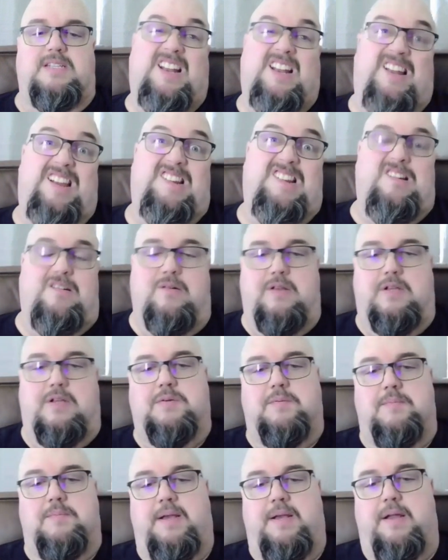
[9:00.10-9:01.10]
I like doing
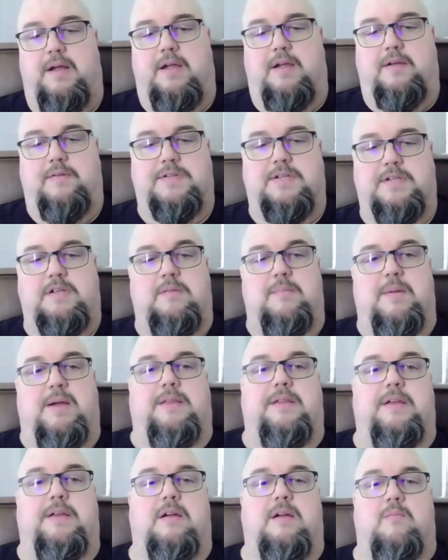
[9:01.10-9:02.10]
this with my knives. You
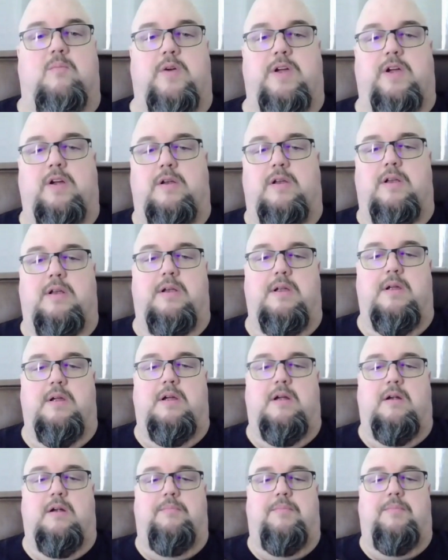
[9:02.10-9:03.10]
might think I'm weird.
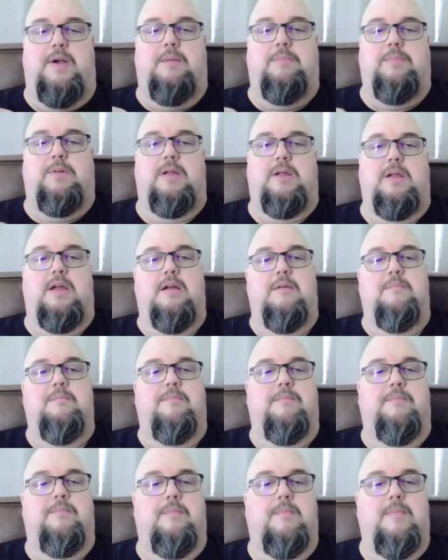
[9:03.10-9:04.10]
Probably am.
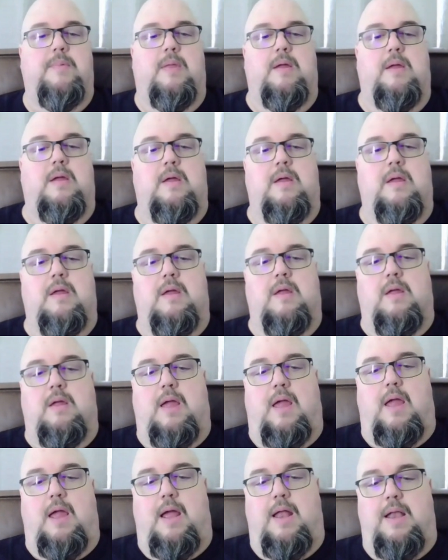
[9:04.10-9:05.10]

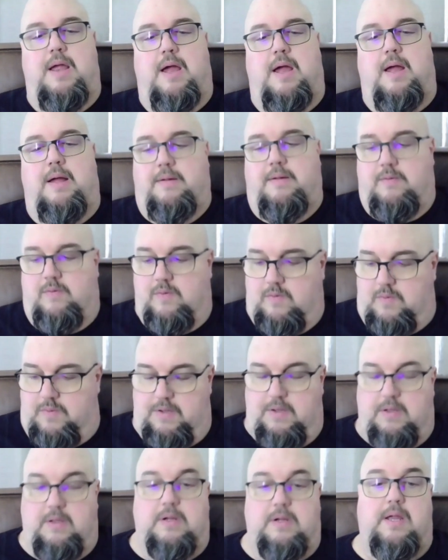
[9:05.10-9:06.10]
And ooh,
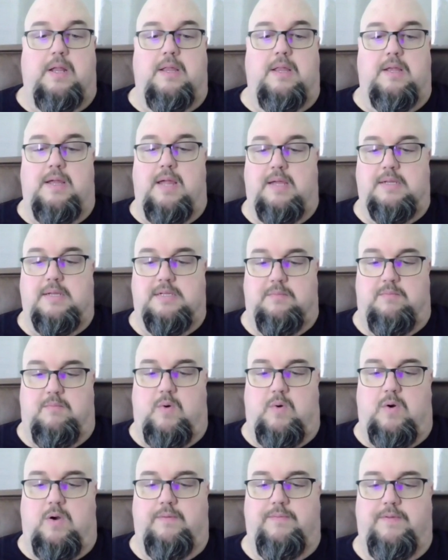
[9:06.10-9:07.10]
look at got some
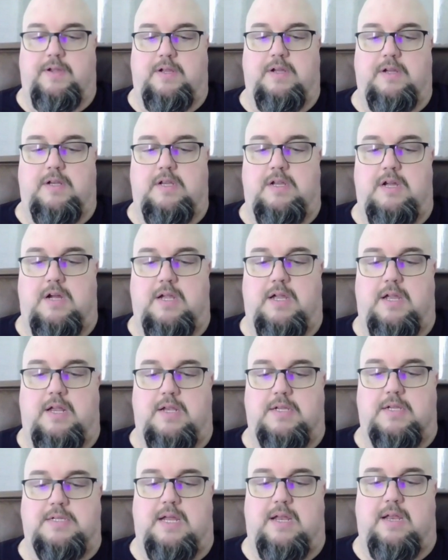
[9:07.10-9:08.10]
more of the good
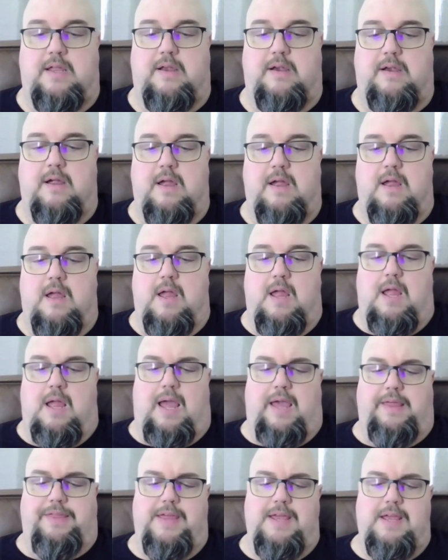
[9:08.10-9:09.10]
gunkiness out of there.
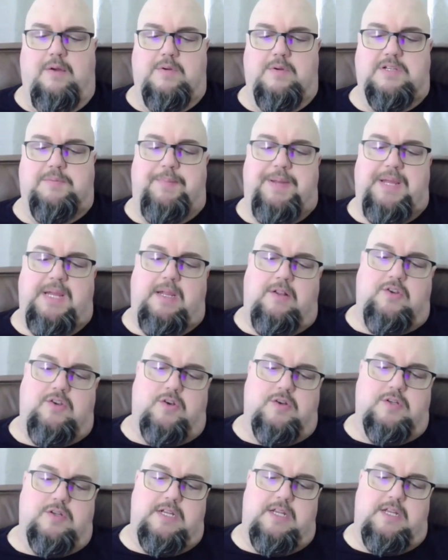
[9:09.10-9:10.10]
I think it was Pete,
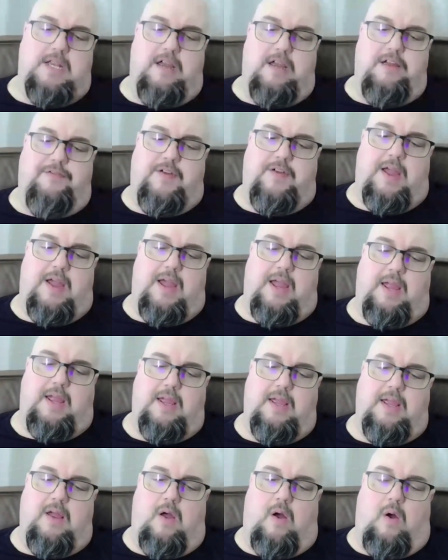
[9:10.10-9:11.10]
Jersey Knife Guy,
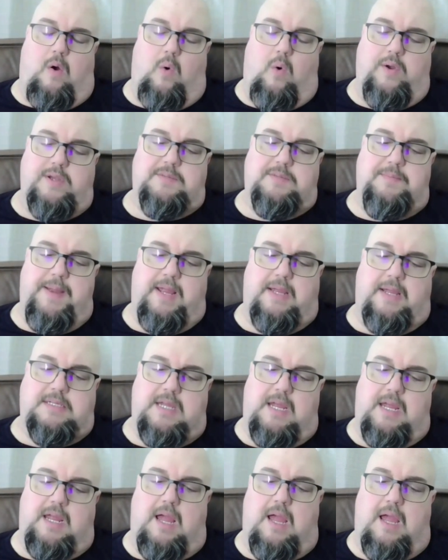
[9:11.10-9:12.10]
always
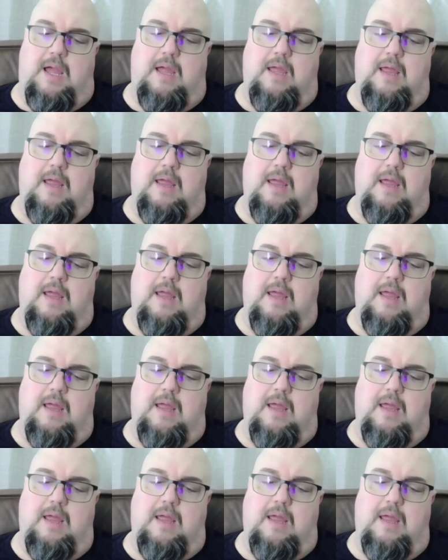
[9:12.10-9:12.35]
makes a